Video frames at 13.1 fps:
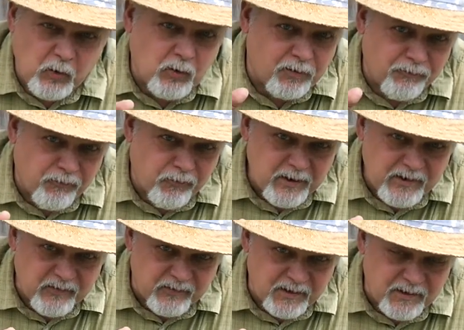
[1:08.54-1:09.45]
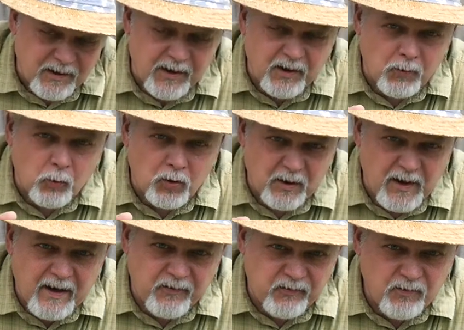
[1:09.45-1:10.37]
You can freeze it and it will
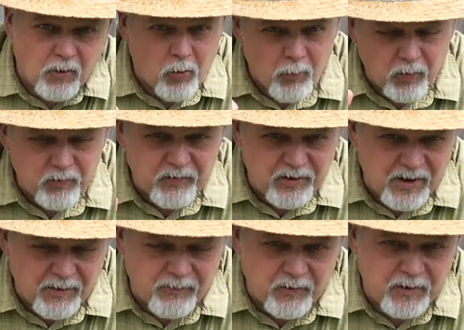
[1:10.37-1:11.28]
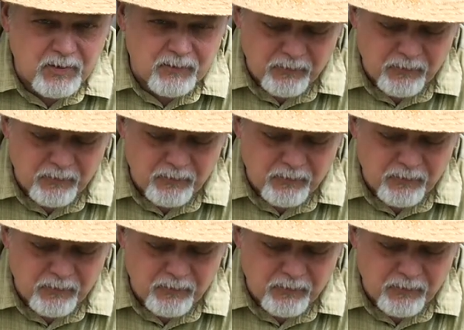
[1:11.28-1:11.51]
last almost indefinitely in your